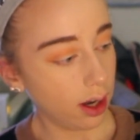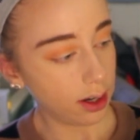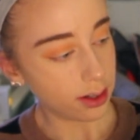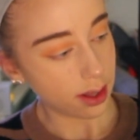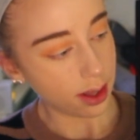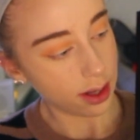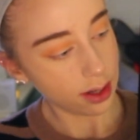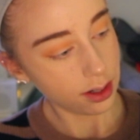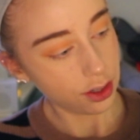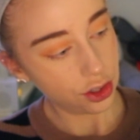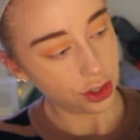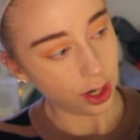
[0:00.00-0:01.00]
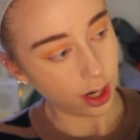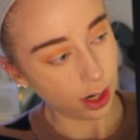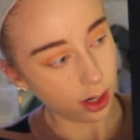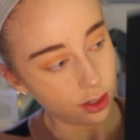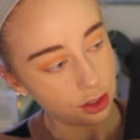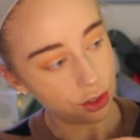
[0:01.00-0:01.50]
It is this
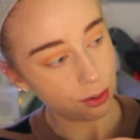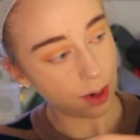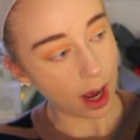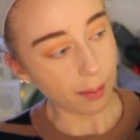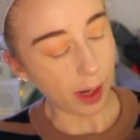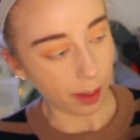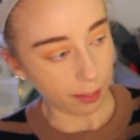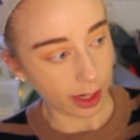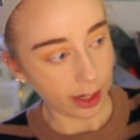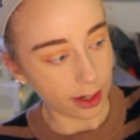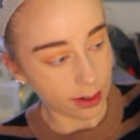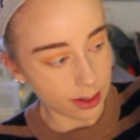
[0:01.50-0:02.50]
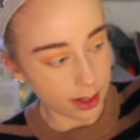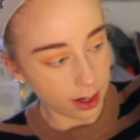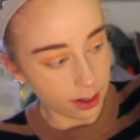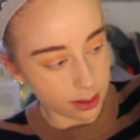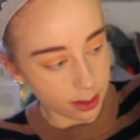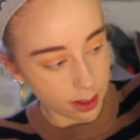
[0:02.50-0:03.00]
shade. Do not mind my nails. They
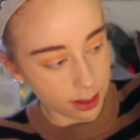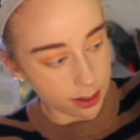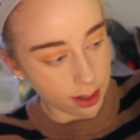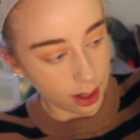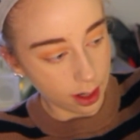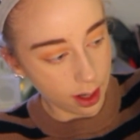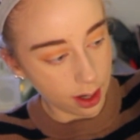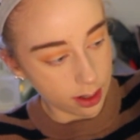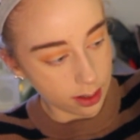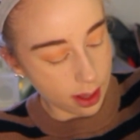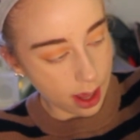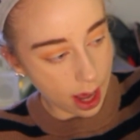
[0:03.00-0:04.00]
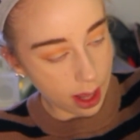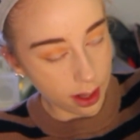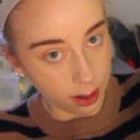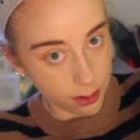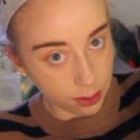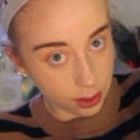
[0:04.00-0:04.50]
are disgusting. It is that
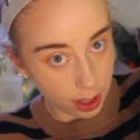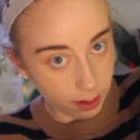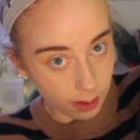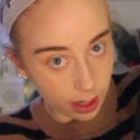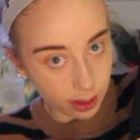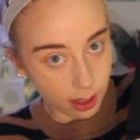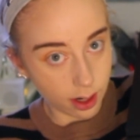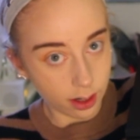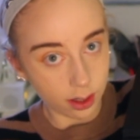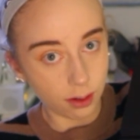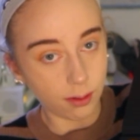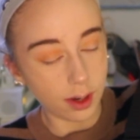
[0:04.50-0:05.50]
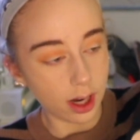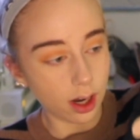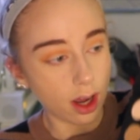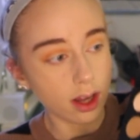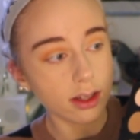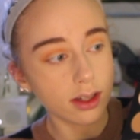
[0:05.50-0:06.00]
little shade right there. You
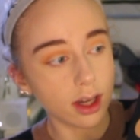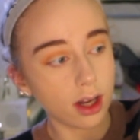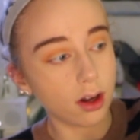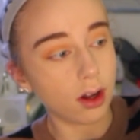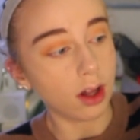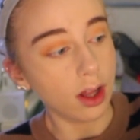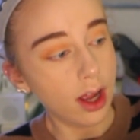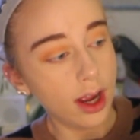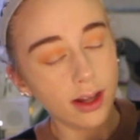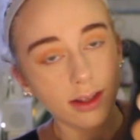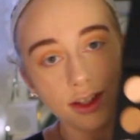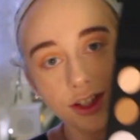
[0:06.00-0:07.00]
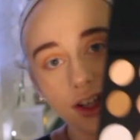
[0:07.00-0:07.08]
cannot see it all. It's the